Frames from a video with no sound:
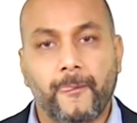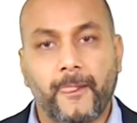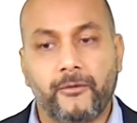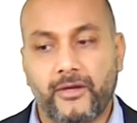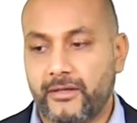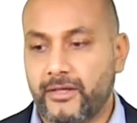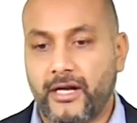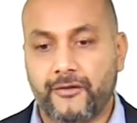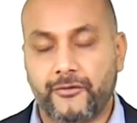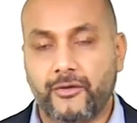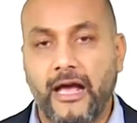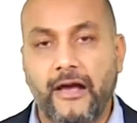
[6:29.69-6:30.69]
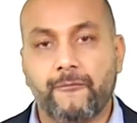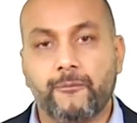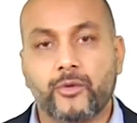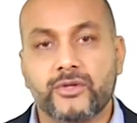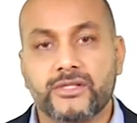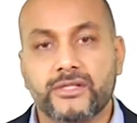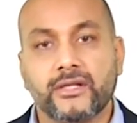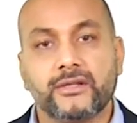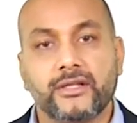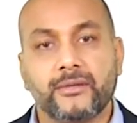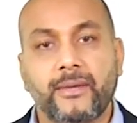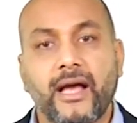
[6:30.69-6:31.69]
you can kind of have more
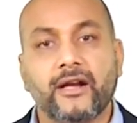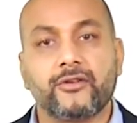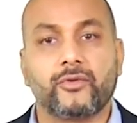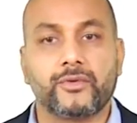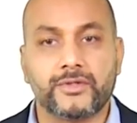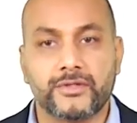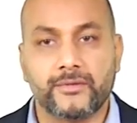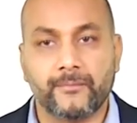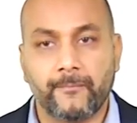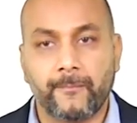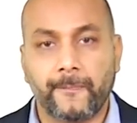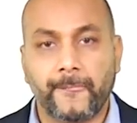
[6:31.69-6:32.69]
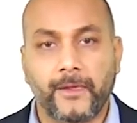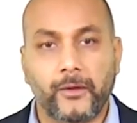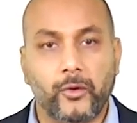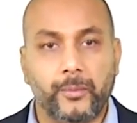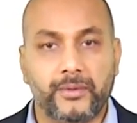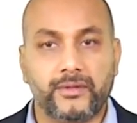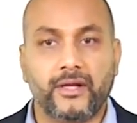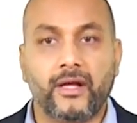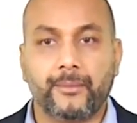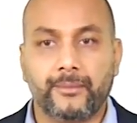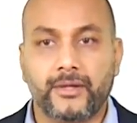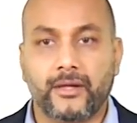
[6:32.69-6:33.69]
stealthy backdoors. Open it
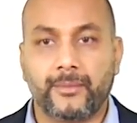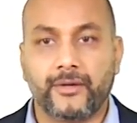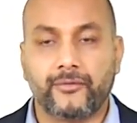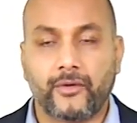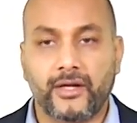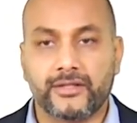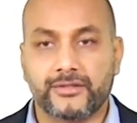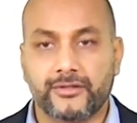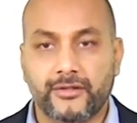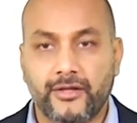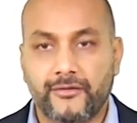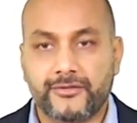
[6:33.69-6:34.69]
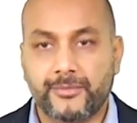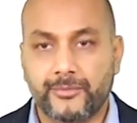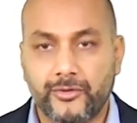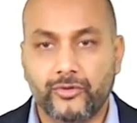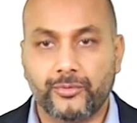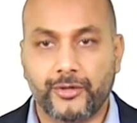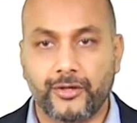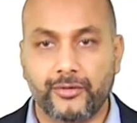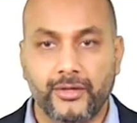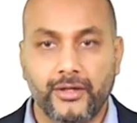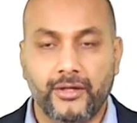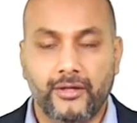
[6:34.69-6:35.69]
up a little bit for us, give us some
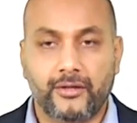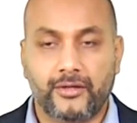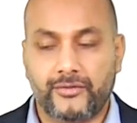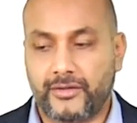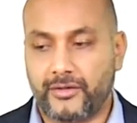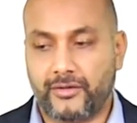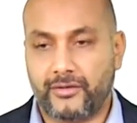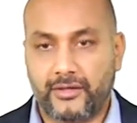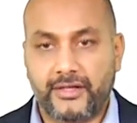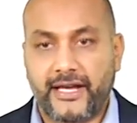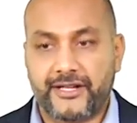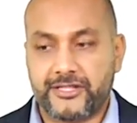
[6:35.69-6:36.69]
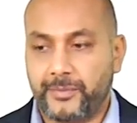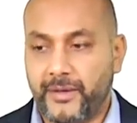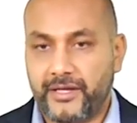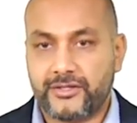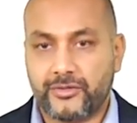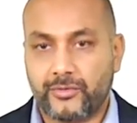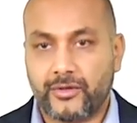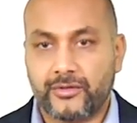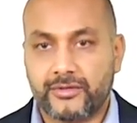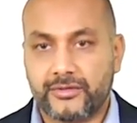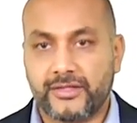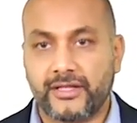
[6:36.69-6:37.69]
room, because when you're in a tight space, you
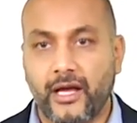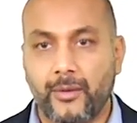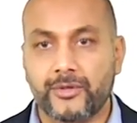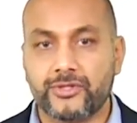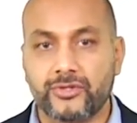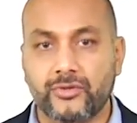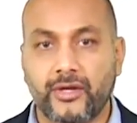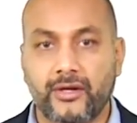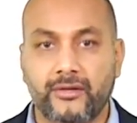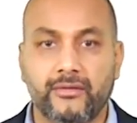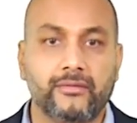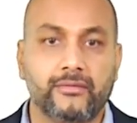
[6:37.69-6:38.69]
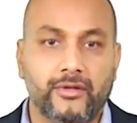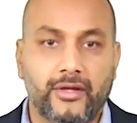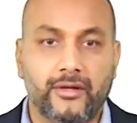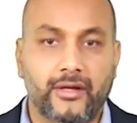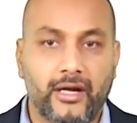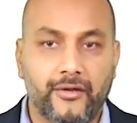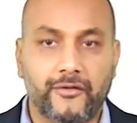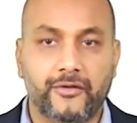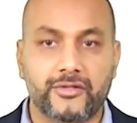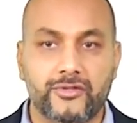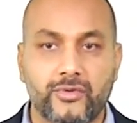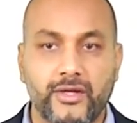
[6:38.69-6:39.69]
want to see how much you can kind
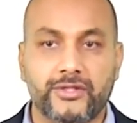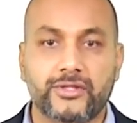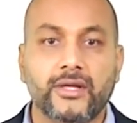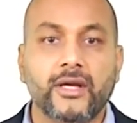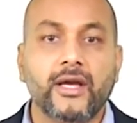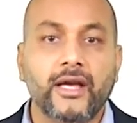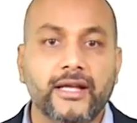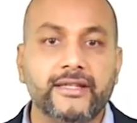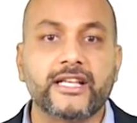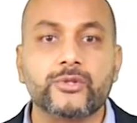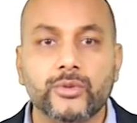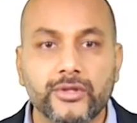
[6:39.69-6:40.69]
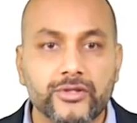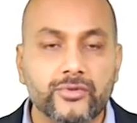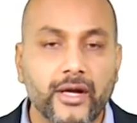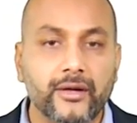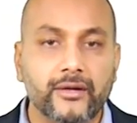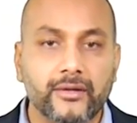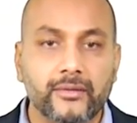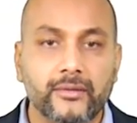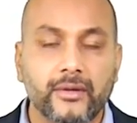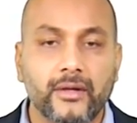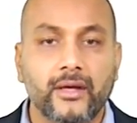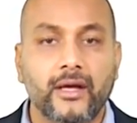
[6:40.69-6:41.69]
of stretch, and that's what they try to
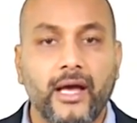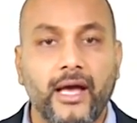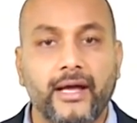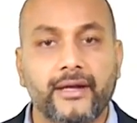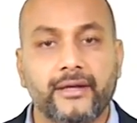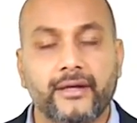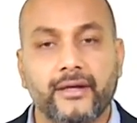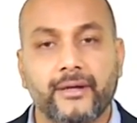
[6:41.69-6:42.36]
do. And